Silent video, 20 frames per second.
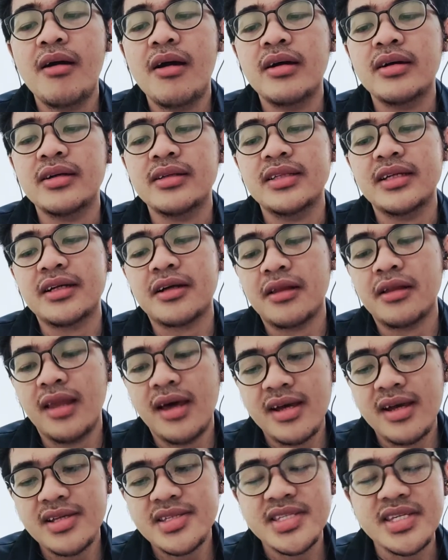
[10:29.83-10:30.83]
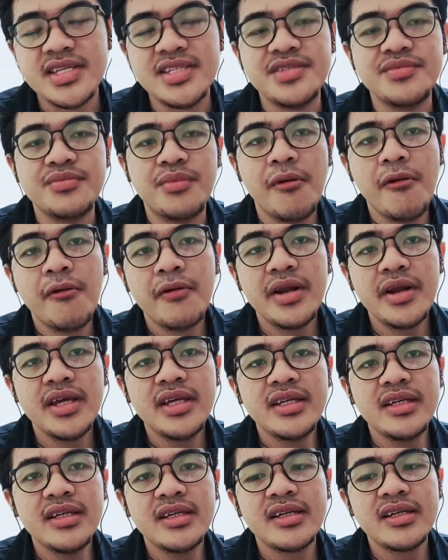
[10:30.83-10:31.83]
the class is
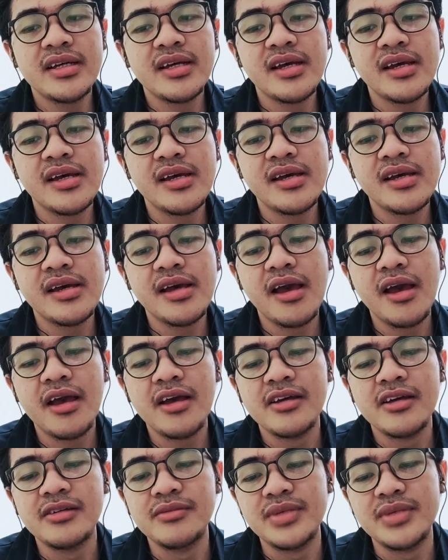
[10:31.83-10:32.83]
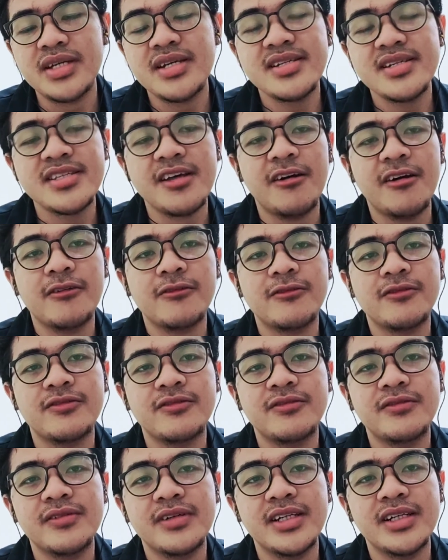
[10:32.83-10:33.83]
boring because of
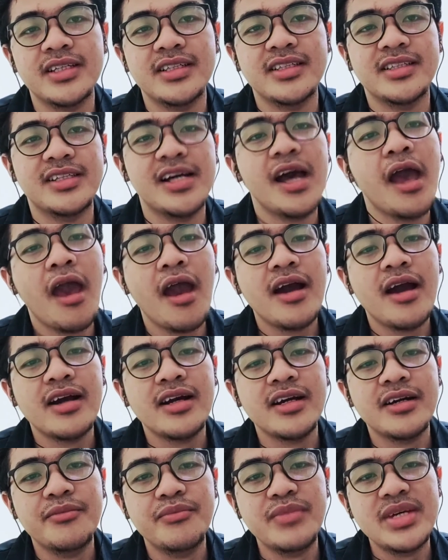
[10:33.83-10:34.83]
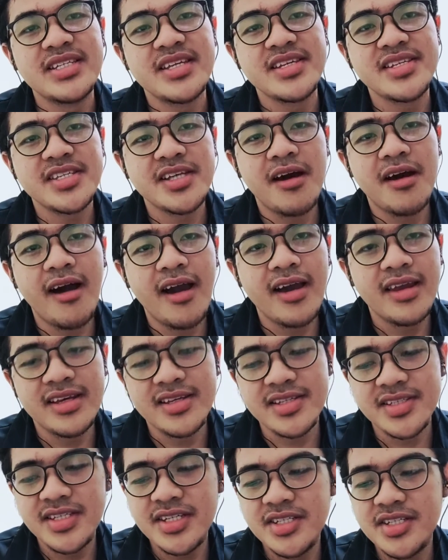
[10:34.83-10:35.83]
Mrs.
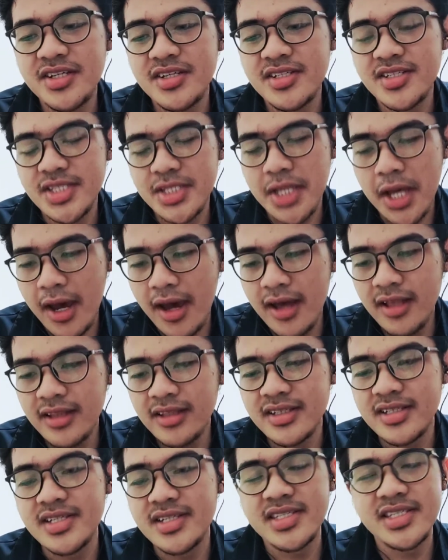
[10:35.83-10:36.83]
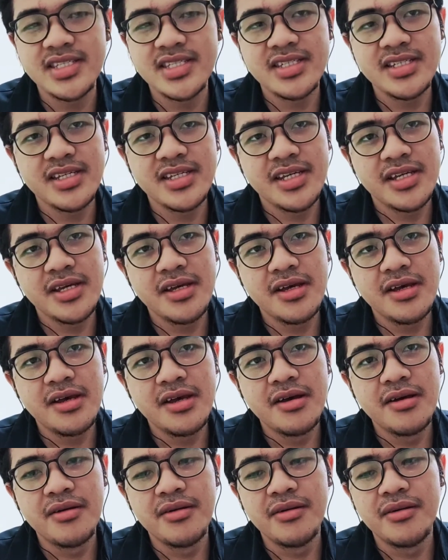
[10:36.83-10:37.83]
Kyla's teaching style is
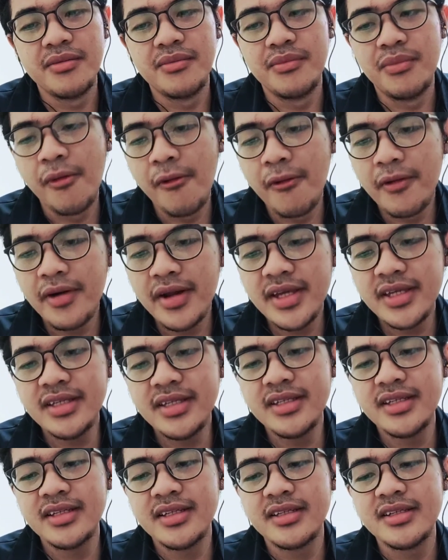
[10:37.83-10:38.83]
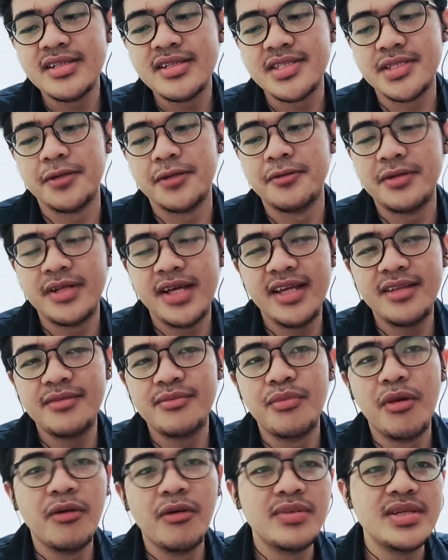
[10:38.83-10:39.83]
boring, so that
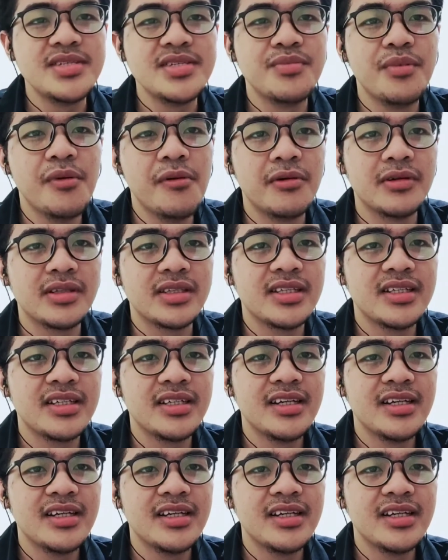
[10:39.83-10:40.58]
Bob is bored.